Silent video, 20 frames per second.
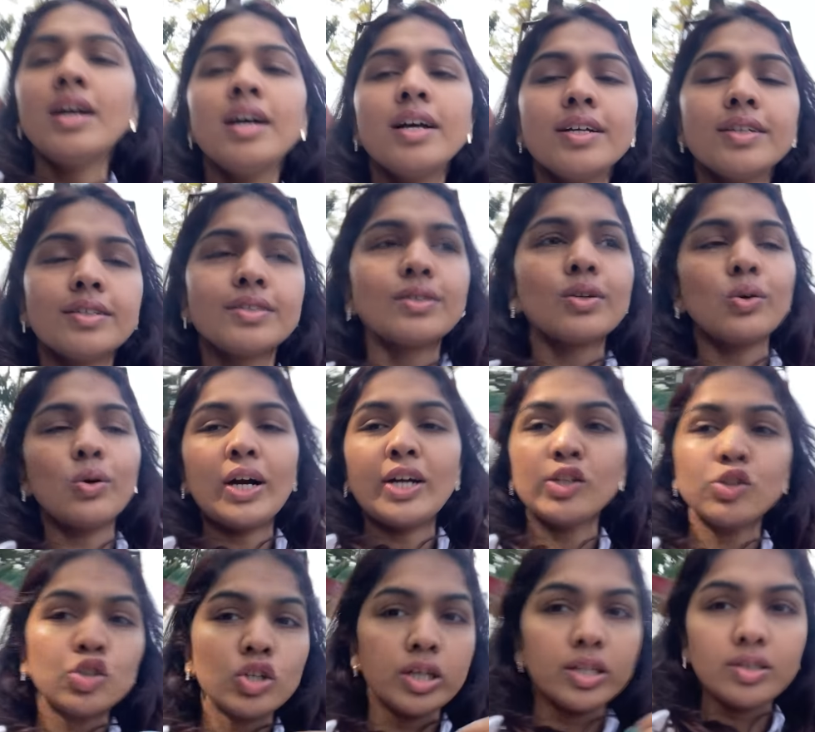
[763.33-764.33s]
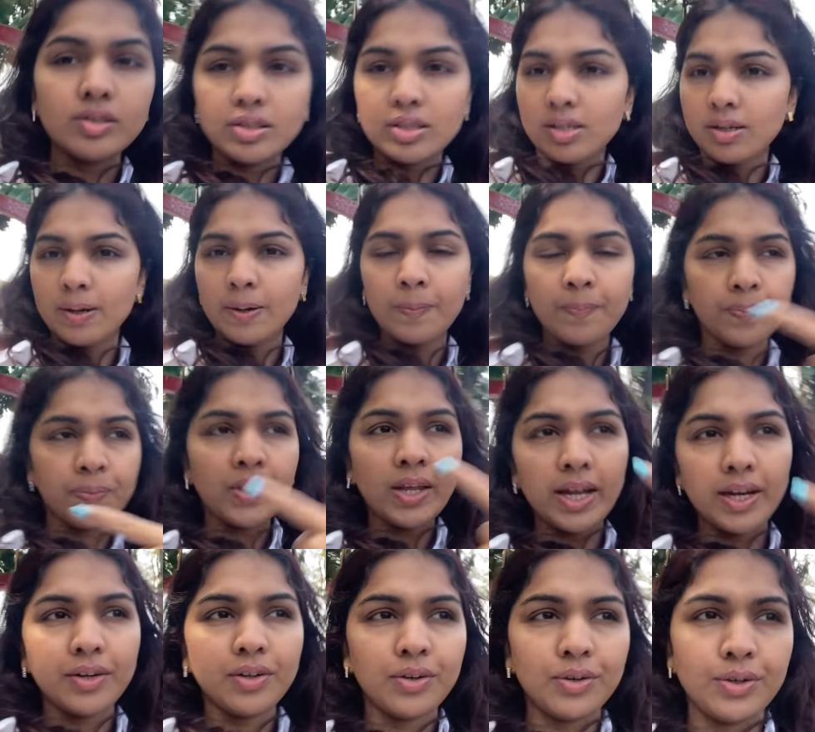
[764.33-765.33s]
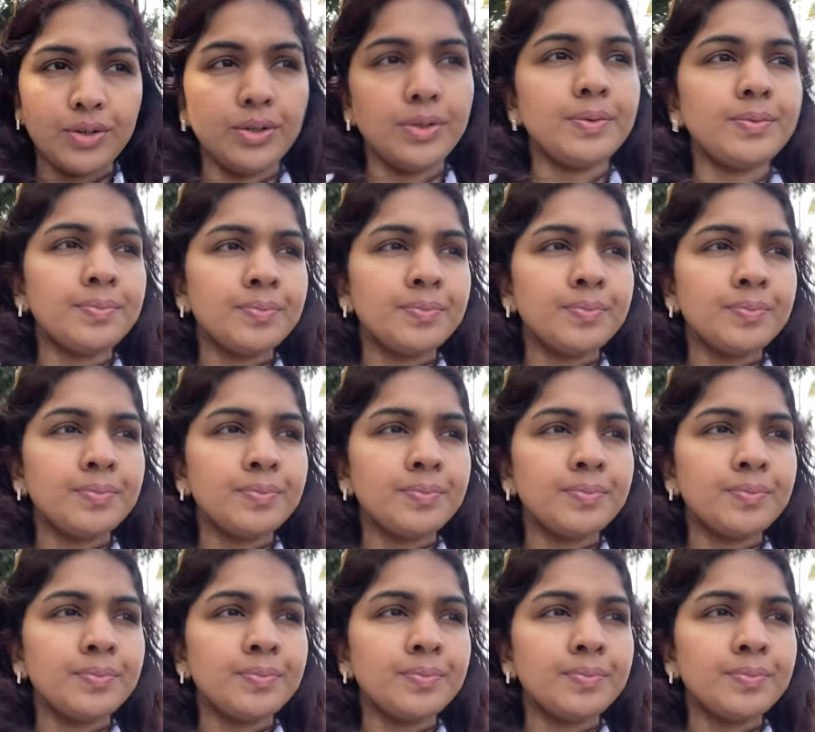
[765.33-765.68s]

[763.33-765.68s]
So I just entered.